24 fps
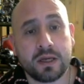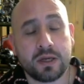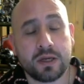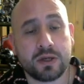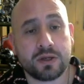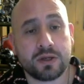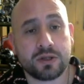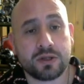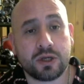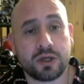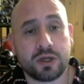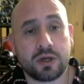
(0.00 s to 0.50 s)

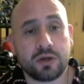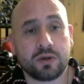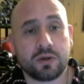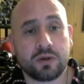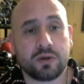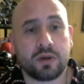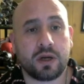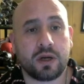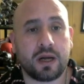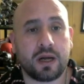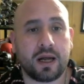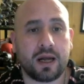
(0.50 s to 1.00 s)

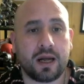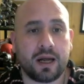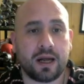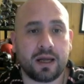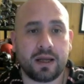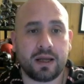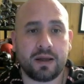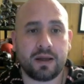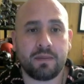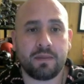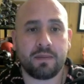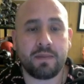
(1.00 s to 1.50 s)
So,
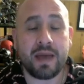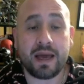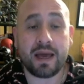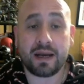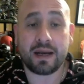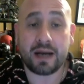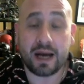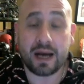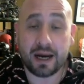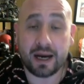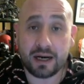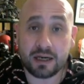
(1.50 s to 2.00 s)

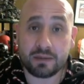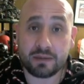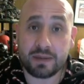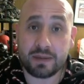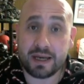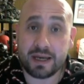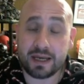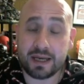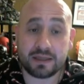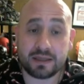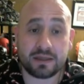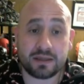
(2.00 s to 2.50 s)
man, Iron
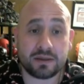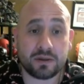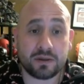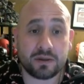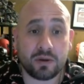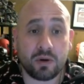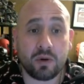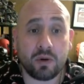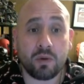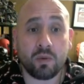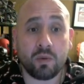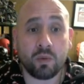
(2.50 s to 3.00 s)
Man,
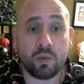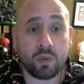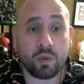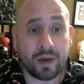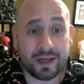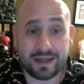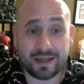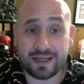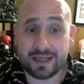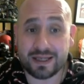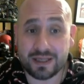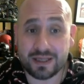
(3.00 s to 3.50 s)

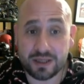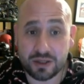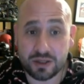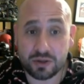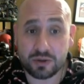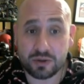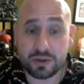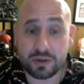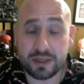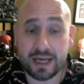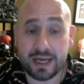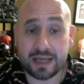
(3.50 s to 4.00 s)
when this
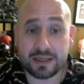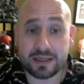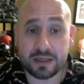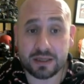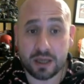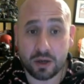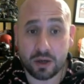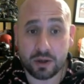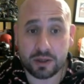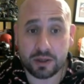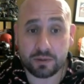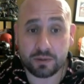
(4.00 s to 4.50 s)
dude gets
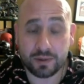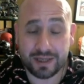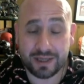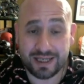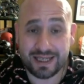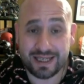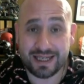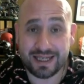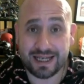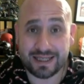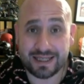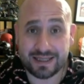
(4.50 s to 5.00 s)
going, when
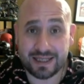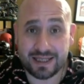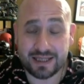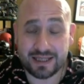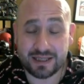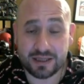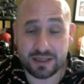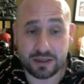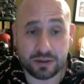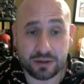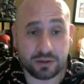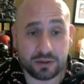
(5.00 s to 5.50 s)
he gets his
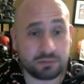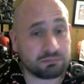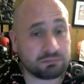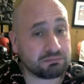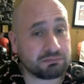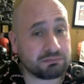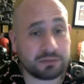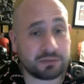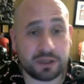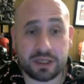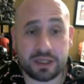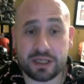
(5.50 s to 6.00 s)
suit,
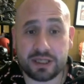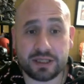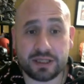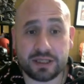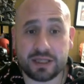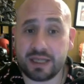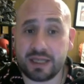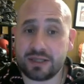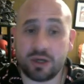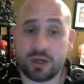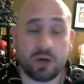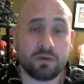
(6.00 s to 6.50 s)

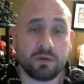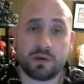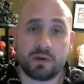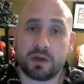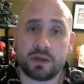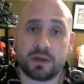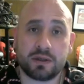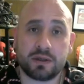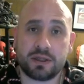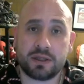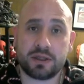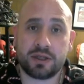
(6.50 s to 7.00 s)
it's
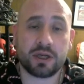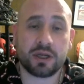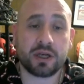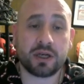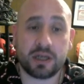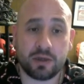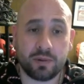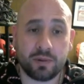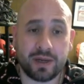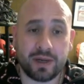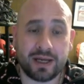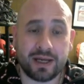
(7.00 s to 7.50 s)
over. You're
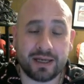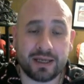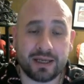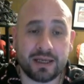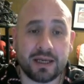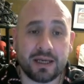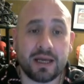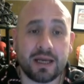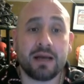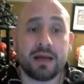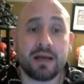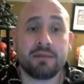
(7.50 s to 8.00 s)
going to win.
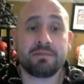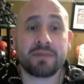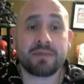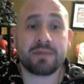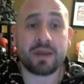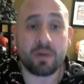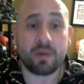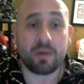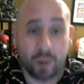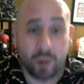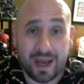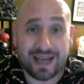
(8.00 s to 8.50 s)

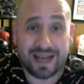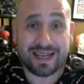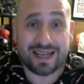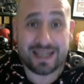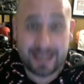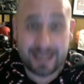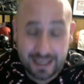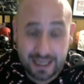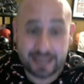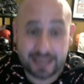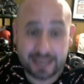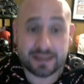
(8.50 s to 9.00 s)
When
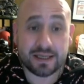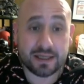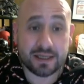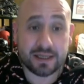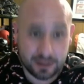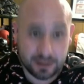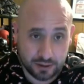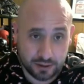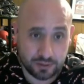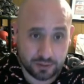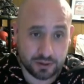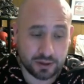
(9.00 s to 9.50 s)
he gets his
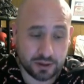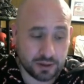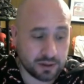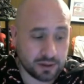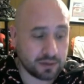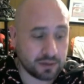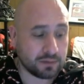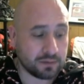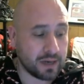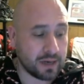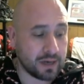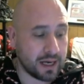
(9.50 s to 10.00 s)
suit,
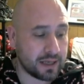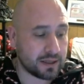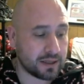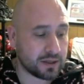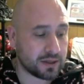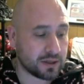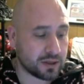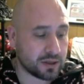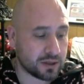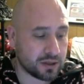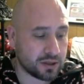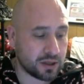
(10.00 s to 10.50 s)
right?
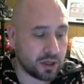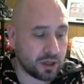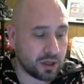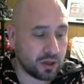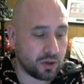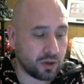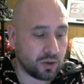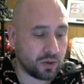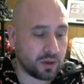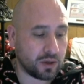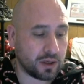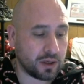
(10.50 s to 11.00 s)

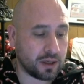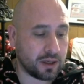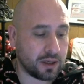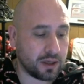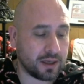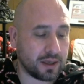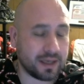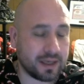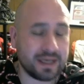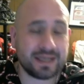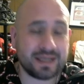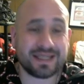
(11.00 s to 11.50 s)
So
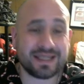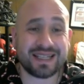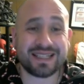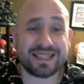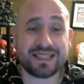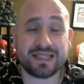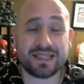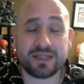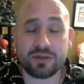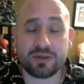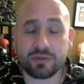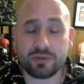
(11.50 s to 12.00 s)
he's
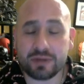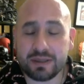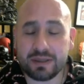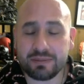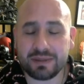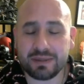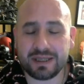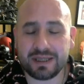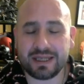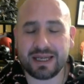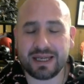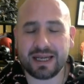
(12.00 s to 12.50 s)

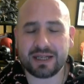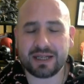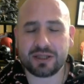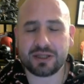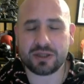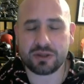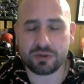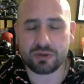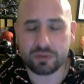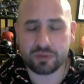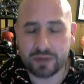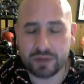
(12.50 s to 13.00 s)
extremely,
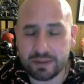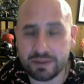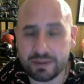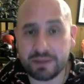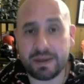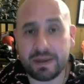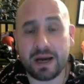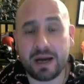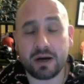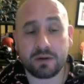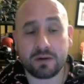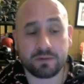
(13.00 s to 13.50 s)
extremely
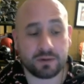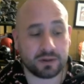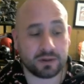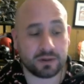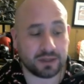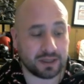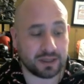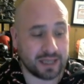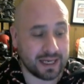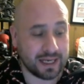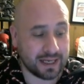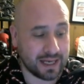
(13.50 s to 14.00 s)
powerful in
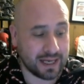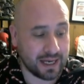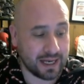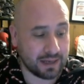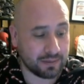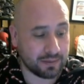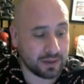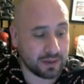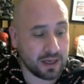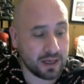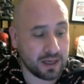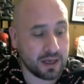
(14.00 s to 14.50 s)
the late
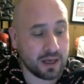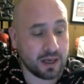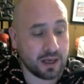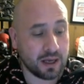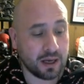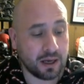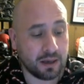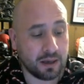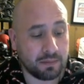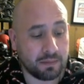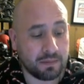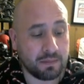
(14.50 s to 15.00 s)
game.
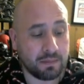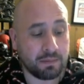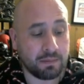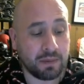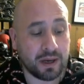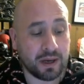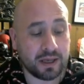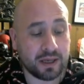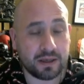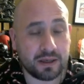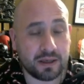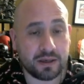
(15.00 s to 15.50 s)

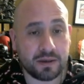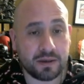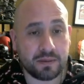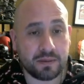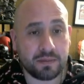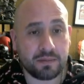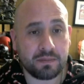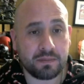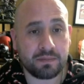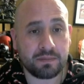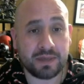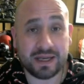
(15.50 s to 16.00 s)
But
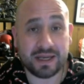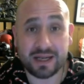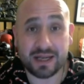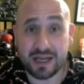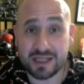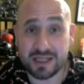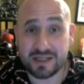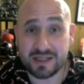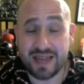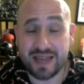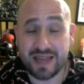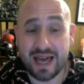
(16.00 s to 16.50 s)

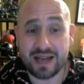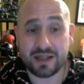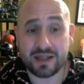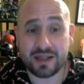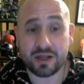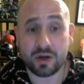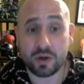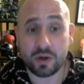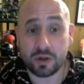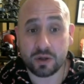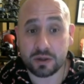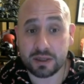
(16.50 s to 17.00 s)
because of that, in
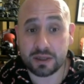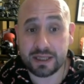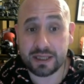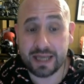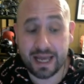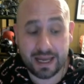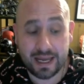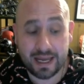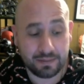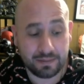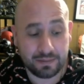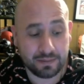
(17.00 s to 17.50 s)
the early
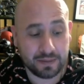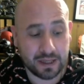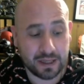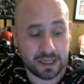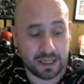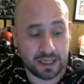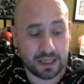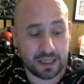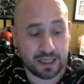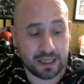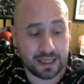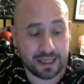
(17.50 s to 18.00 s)
game,
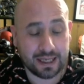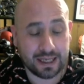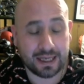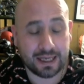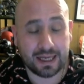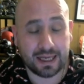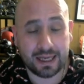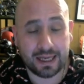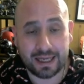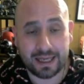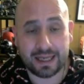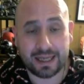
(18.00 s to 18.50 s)

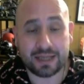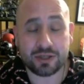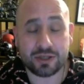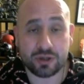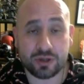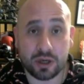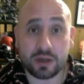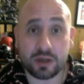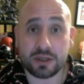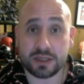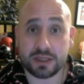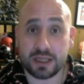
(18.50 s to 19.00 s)
he
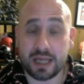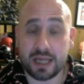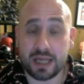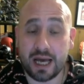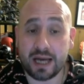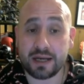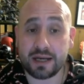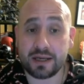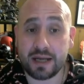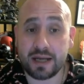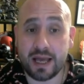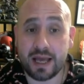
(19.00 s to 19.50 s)
struggles a
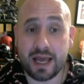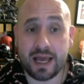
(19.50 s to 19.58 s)
lot.